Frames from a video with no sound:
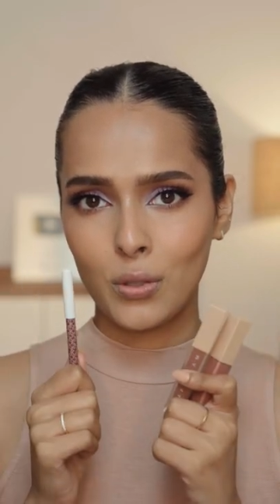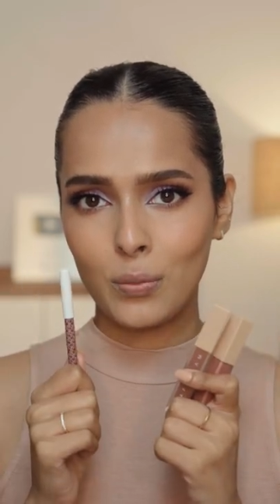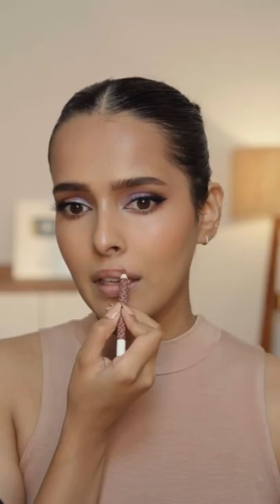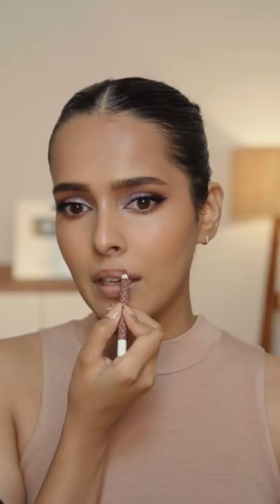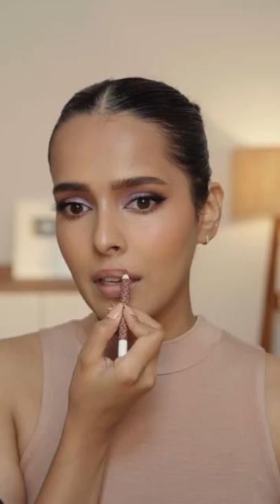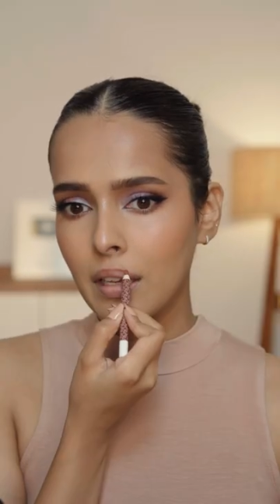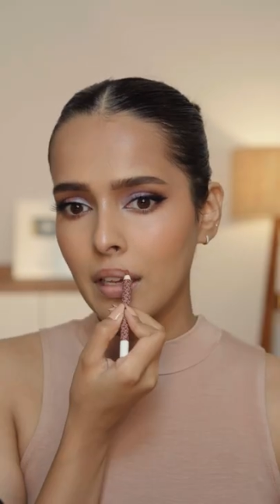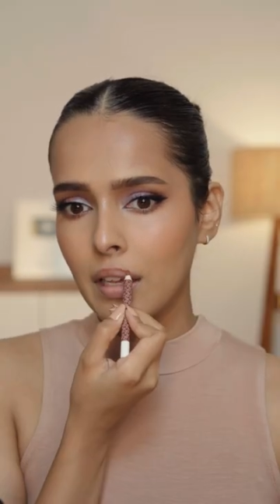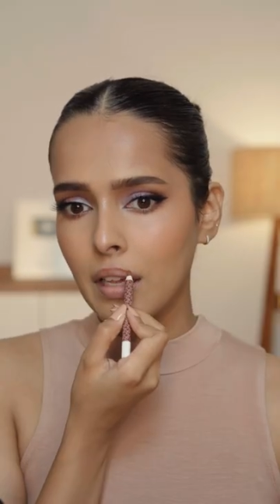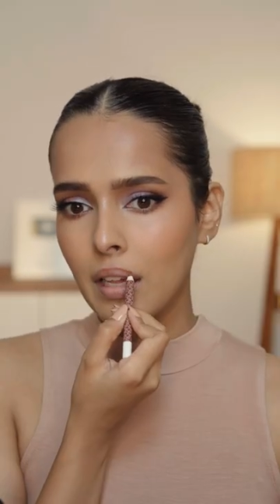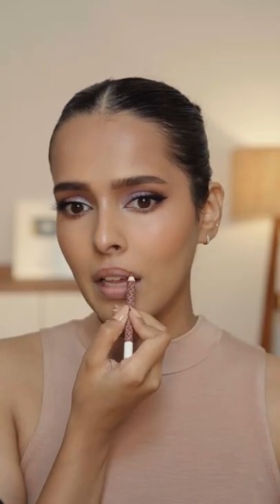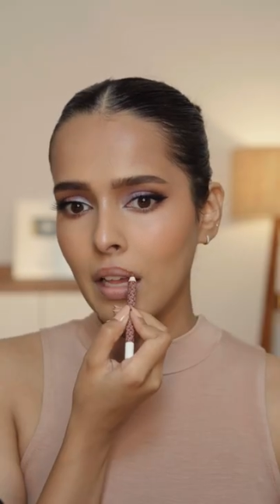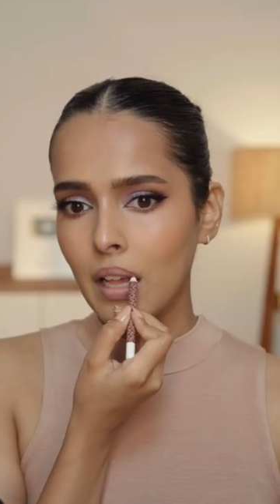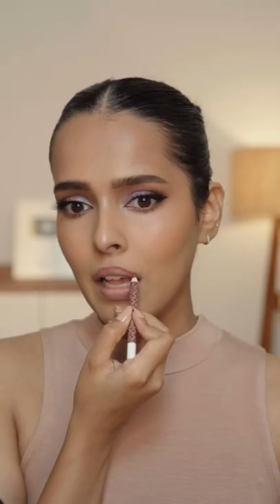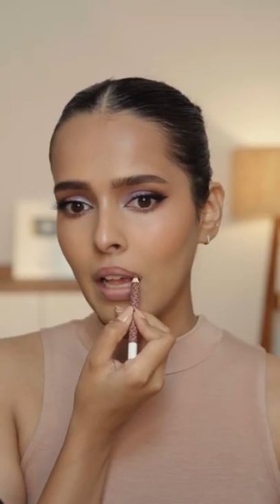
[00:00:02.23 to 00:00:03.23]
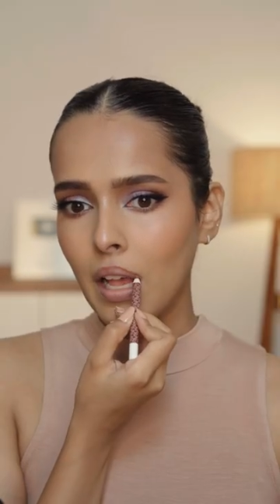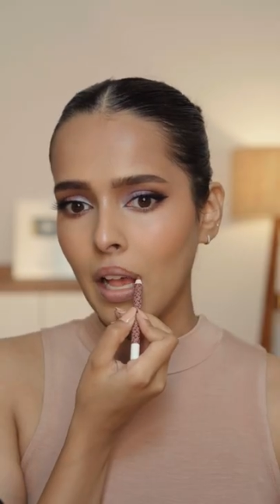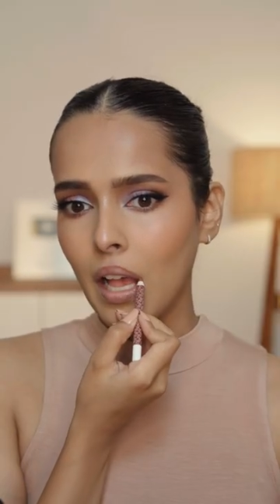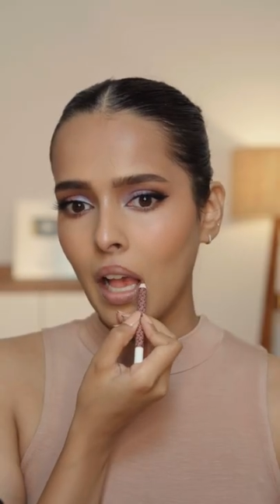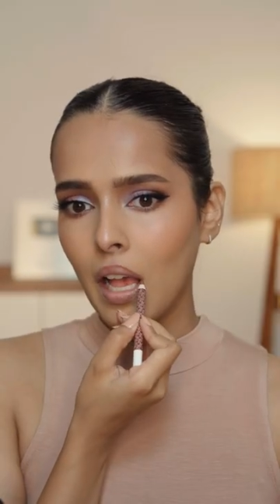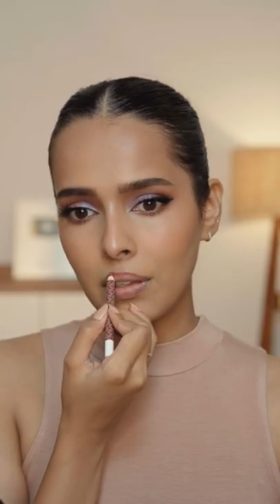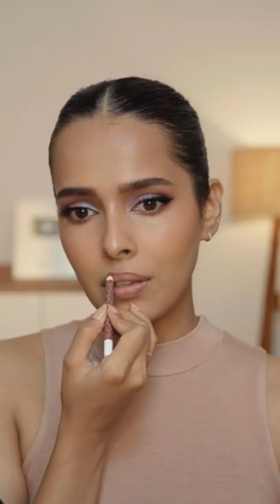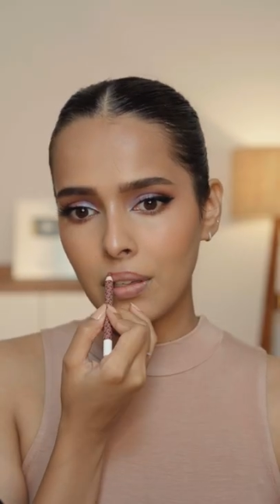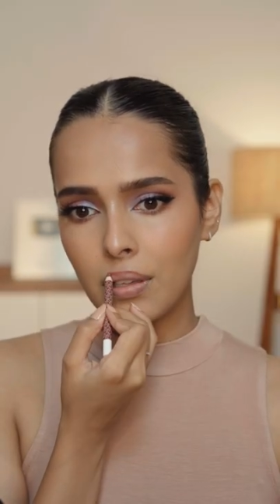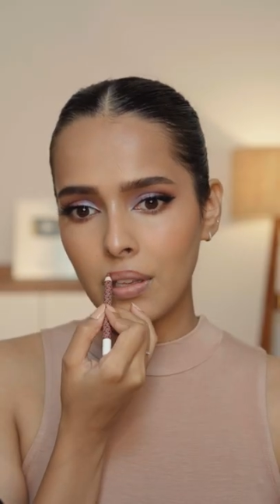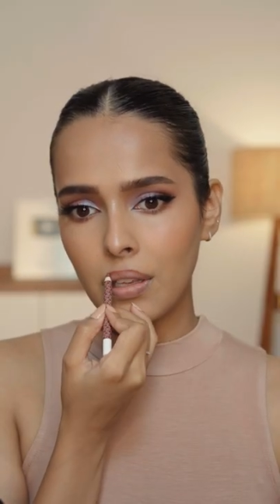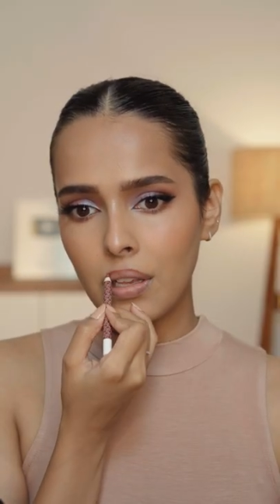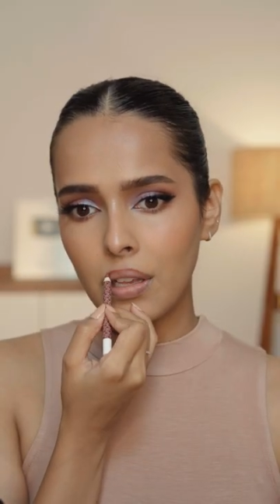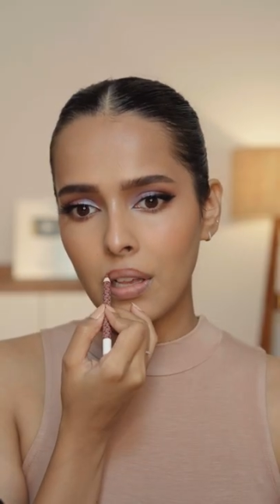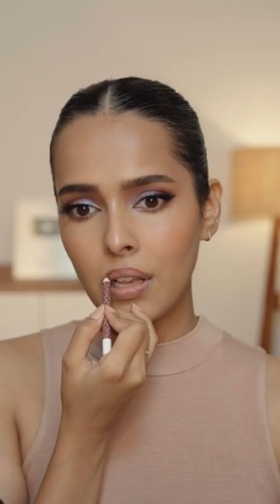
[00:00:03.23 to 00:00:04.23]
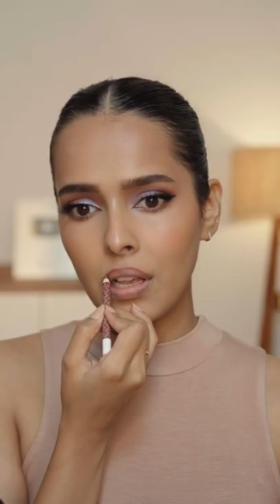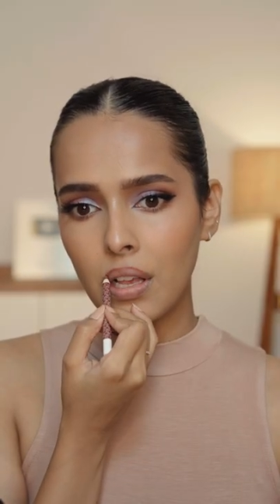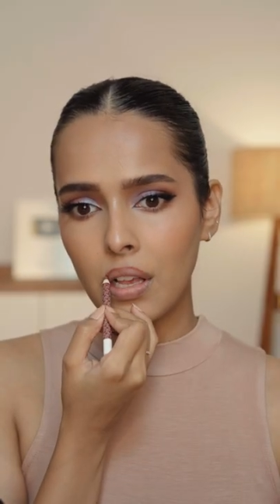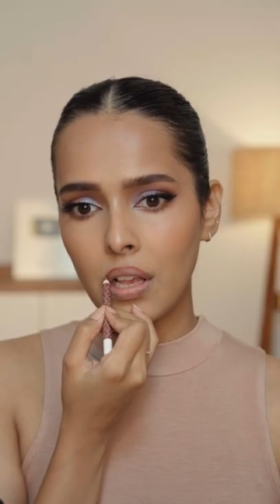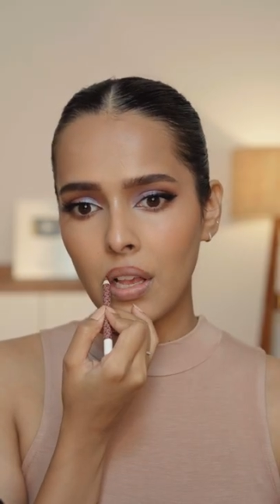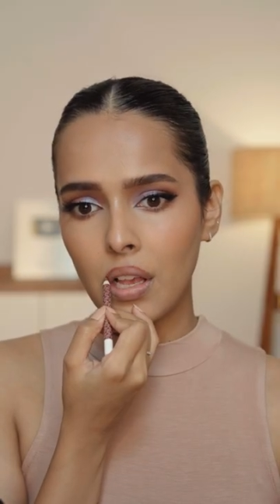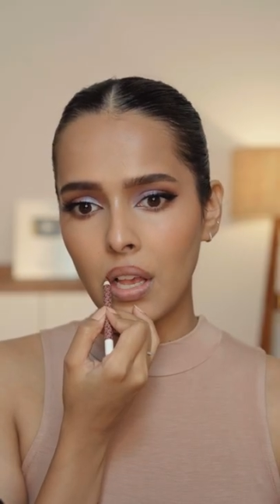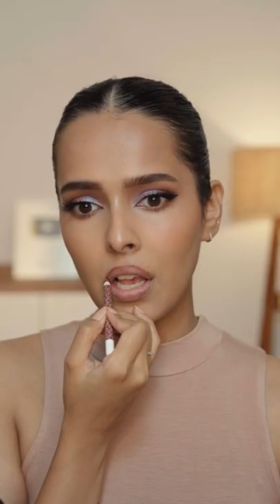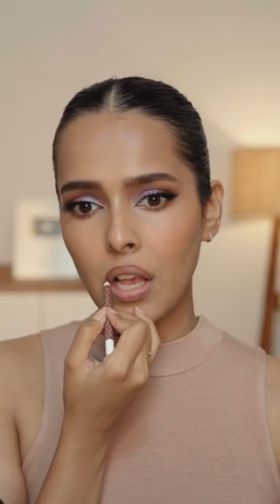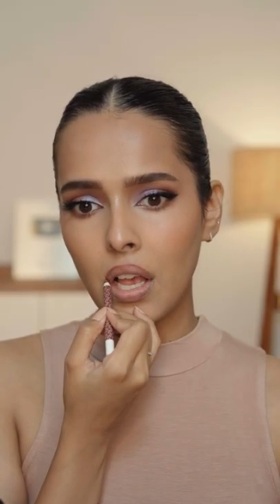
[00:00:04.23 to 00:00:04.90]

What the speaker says: So for lining my lips, I'm using the K Beauty Matte